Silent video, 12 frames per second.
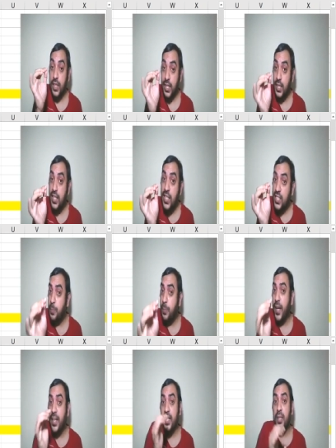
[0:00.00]
is
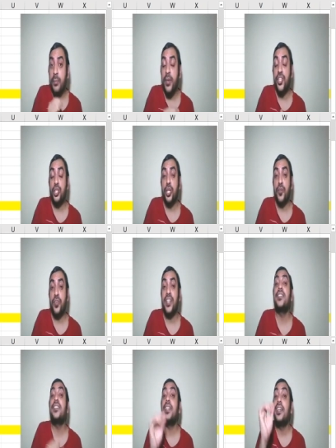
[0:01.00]
beta a measure of
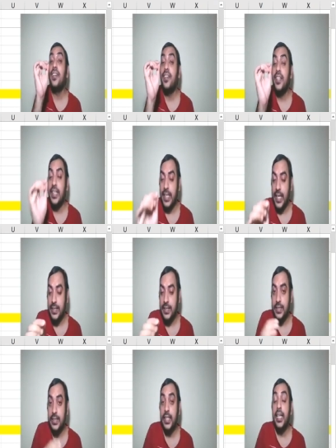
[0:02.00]
risk?
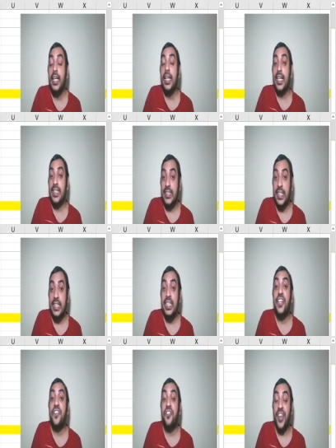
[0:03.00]
Yes. Is it
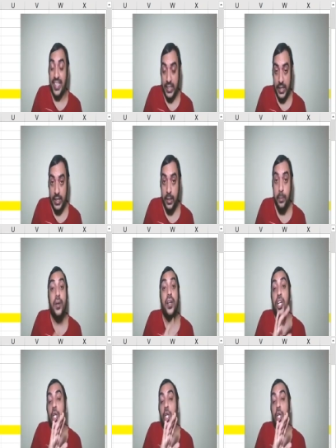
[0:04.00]
a fixed number?